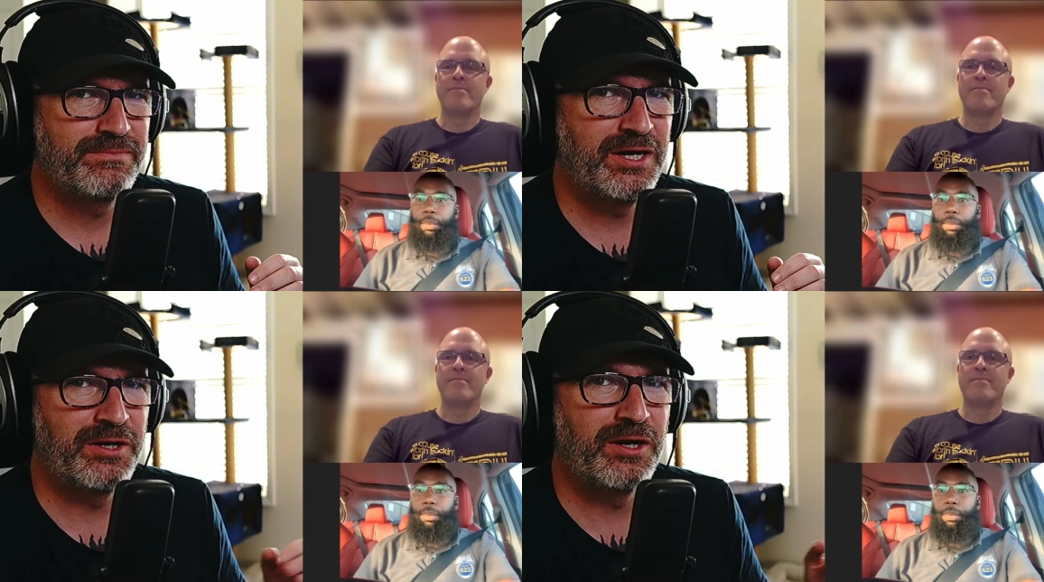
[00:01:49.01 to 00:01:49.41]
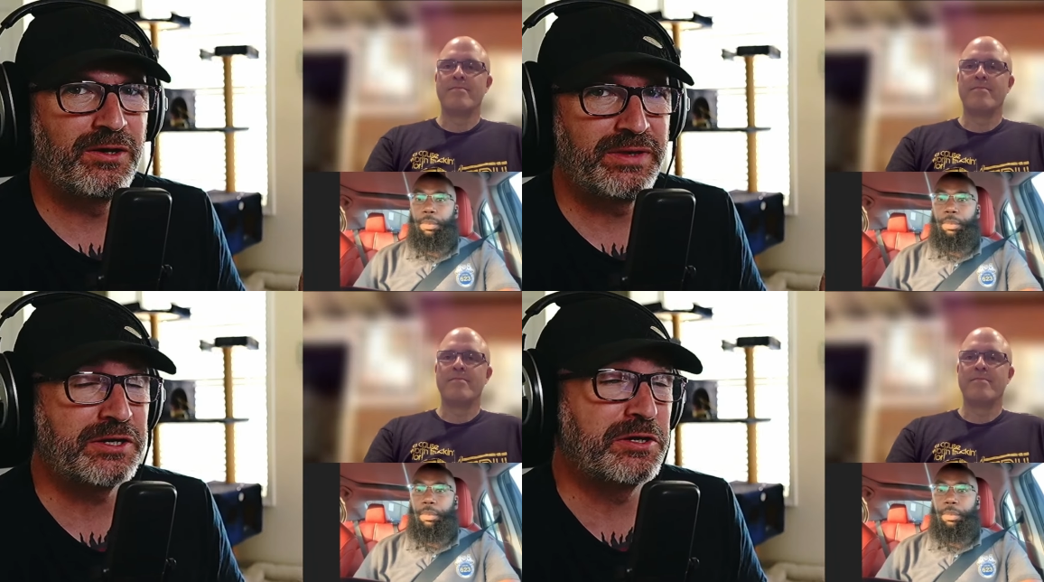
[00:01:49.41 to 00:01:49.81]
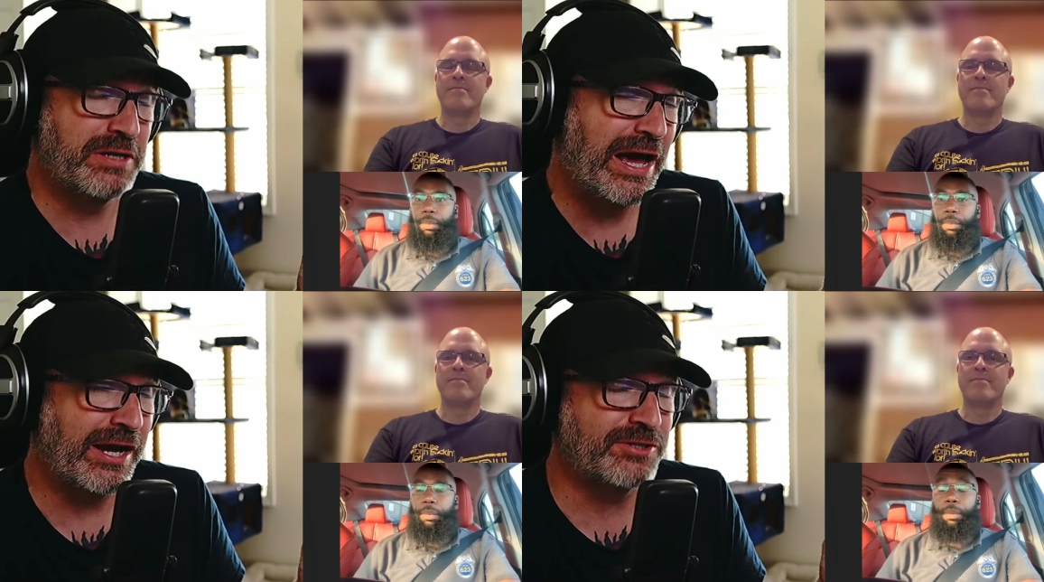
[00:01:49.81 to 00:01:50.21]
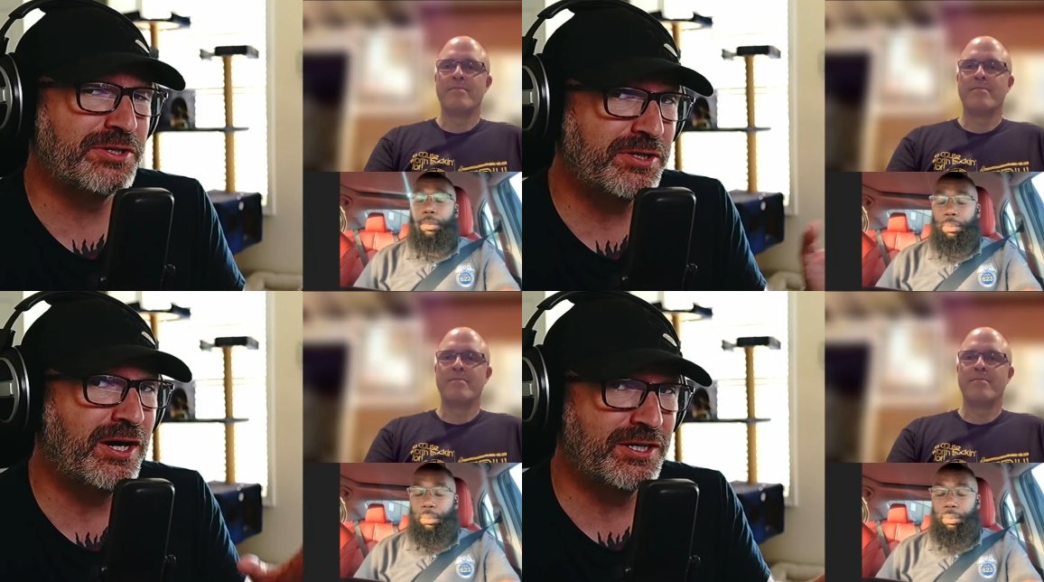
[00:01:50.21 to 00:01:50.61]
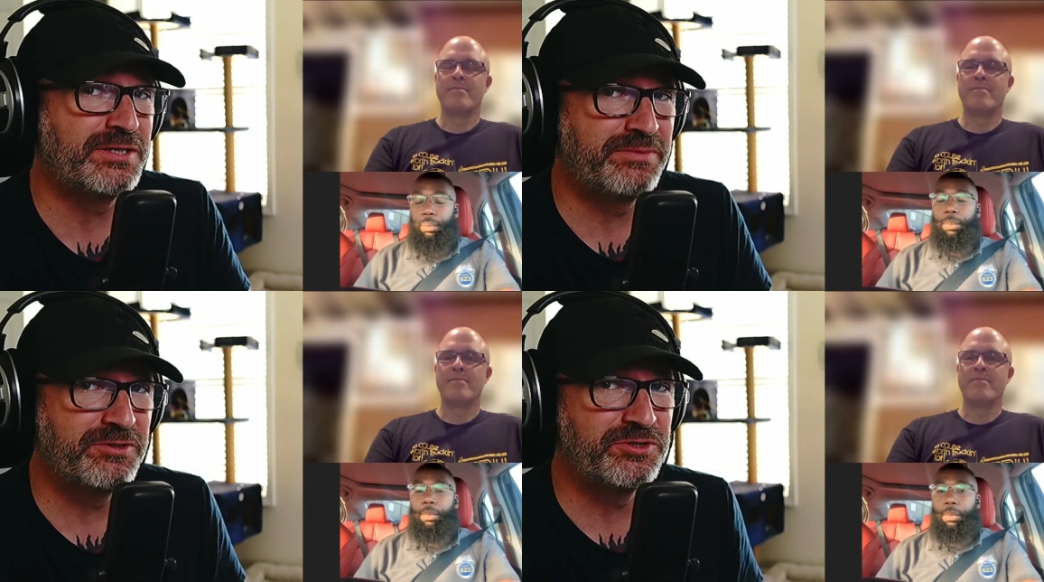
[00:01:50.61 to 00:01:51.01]
Speaker 1: at all that could actually cost
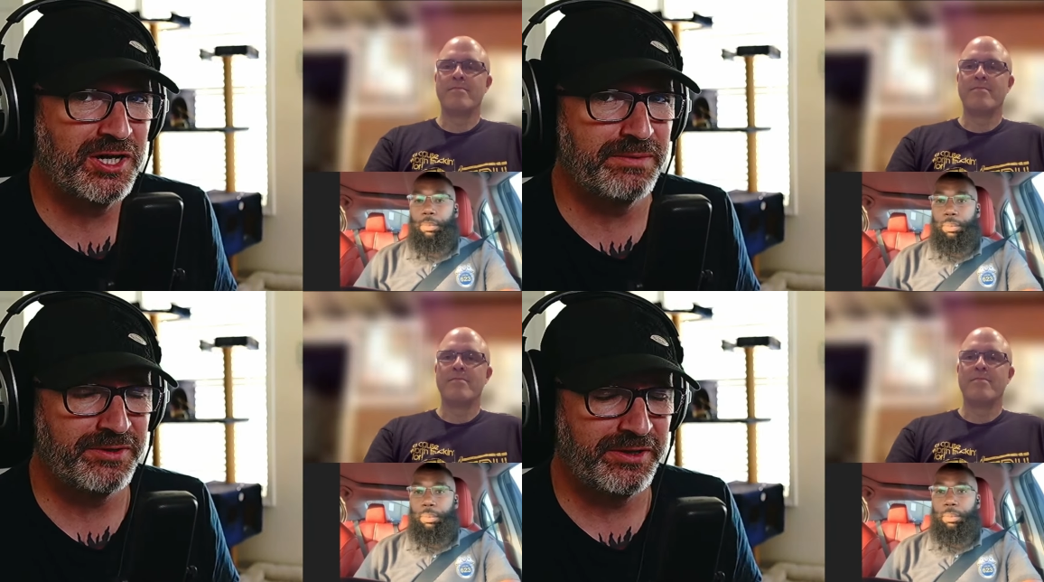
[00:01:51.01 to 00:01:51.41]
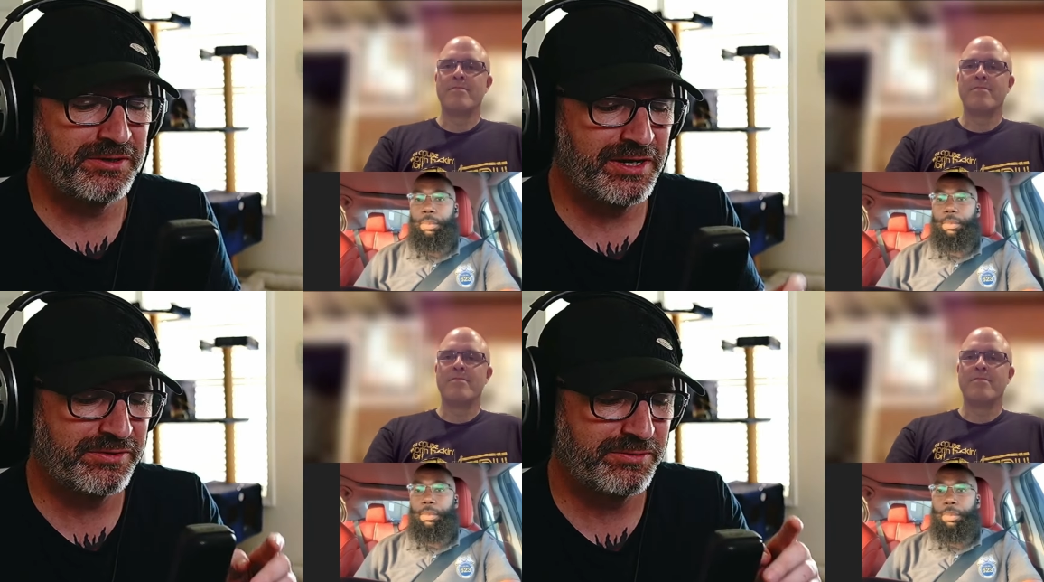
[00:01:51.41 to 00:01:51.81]
them their job later down the